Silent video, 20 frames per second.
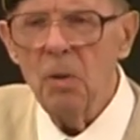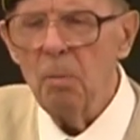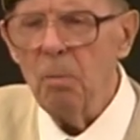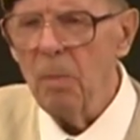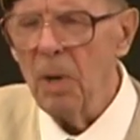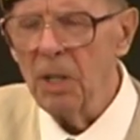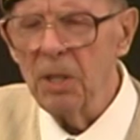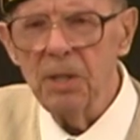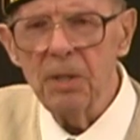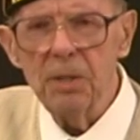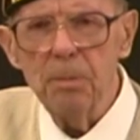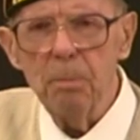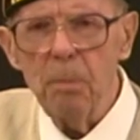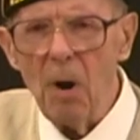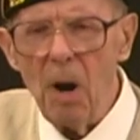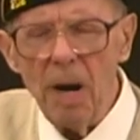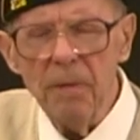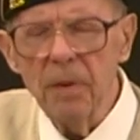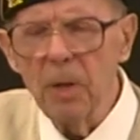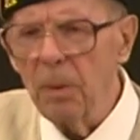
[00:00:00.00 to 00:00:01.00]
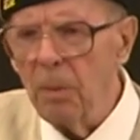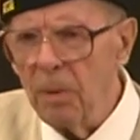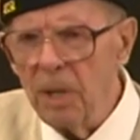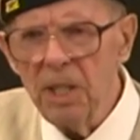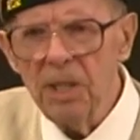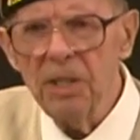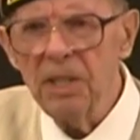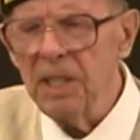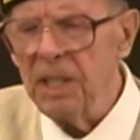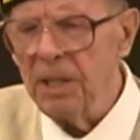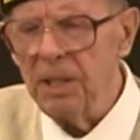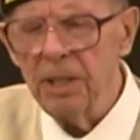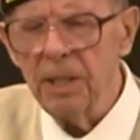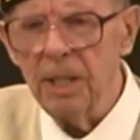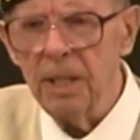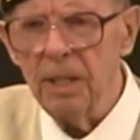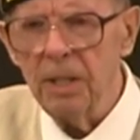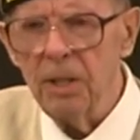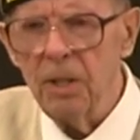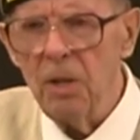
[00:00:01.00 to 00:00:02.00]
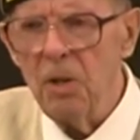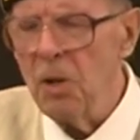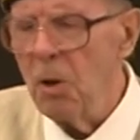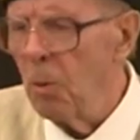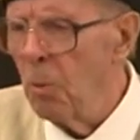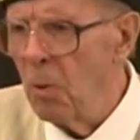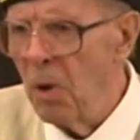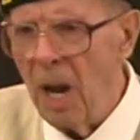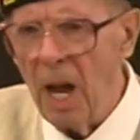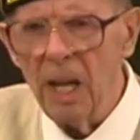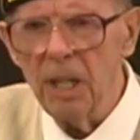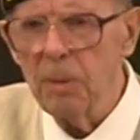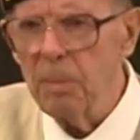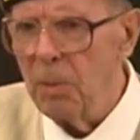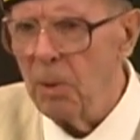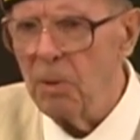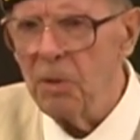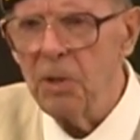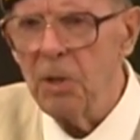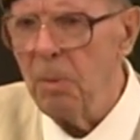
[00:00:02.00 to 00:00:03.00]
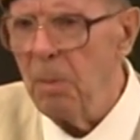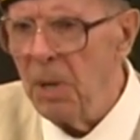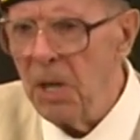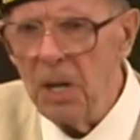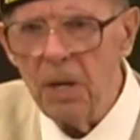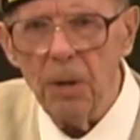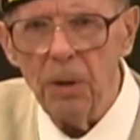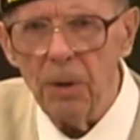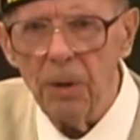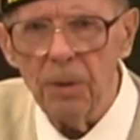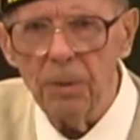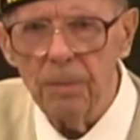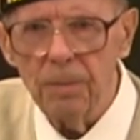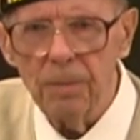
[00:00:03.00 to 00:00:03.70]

Miss Private Reese, he says, you're not supposed to be here.